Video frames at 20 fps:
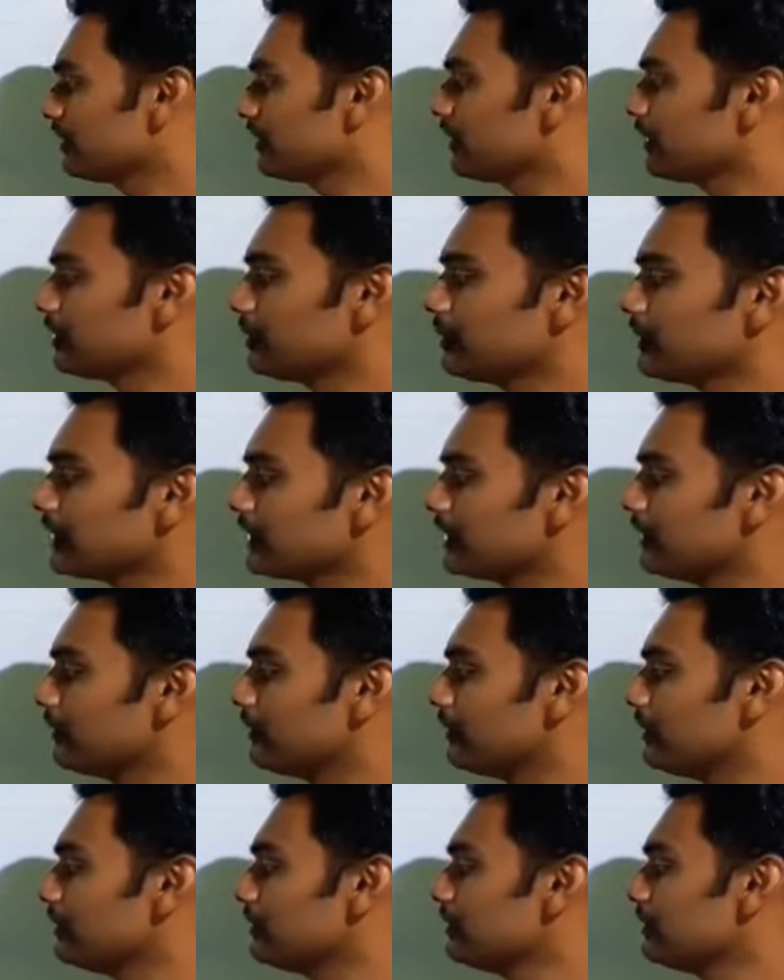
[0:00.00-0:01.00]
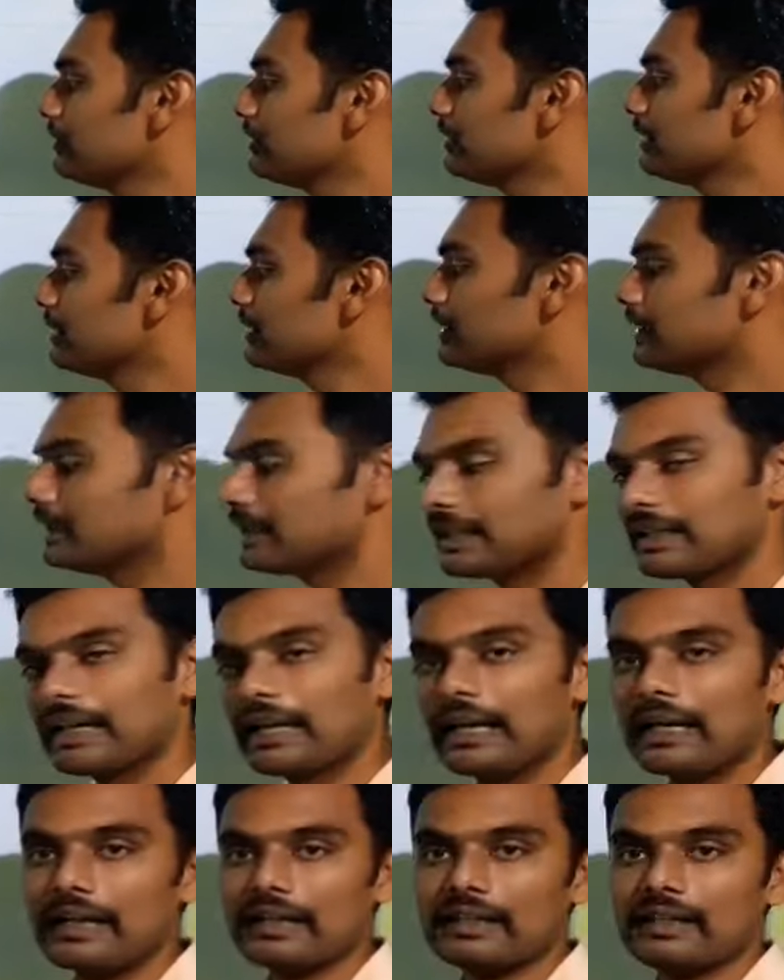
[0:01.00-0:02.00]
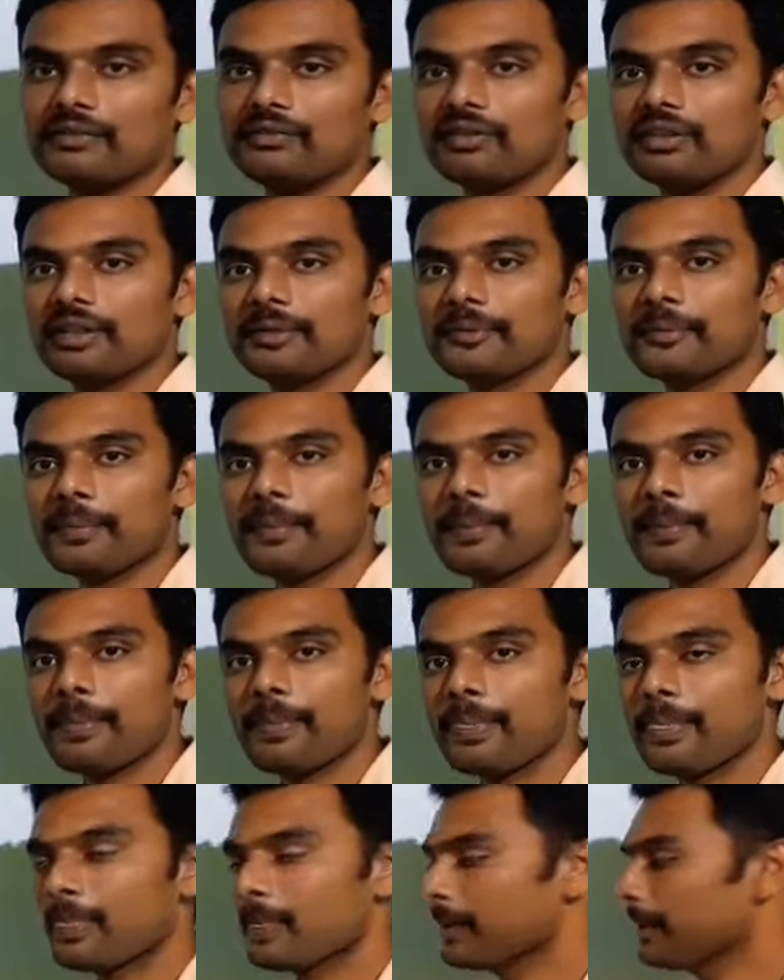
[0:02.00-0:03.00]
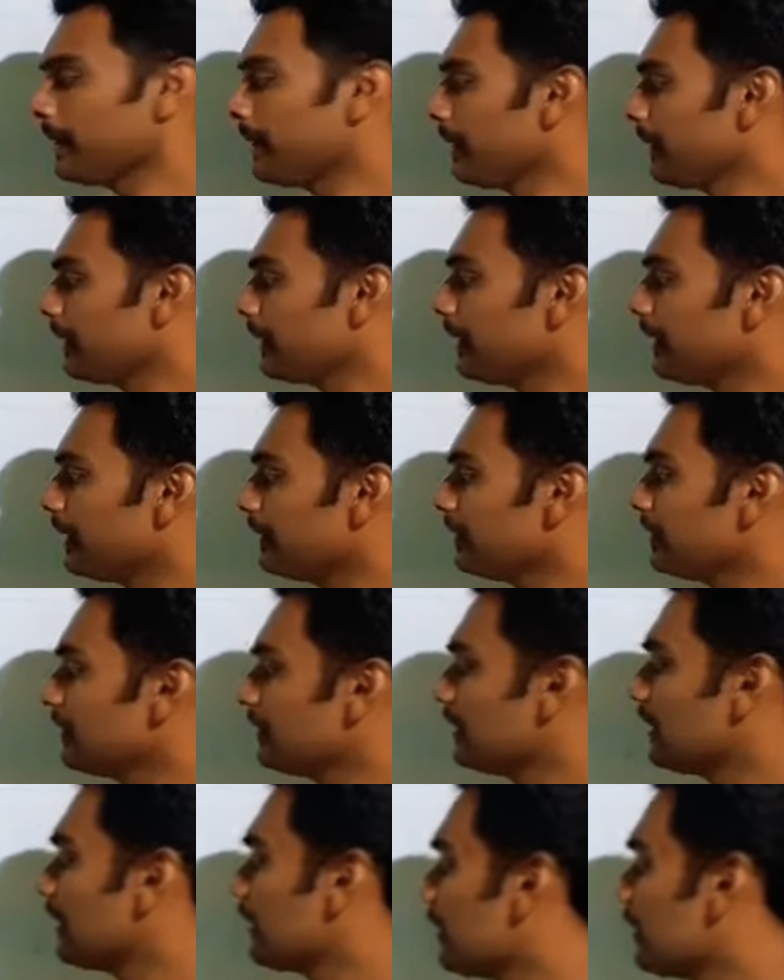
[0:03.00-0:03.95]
Sigma gives you the conductivity. Now the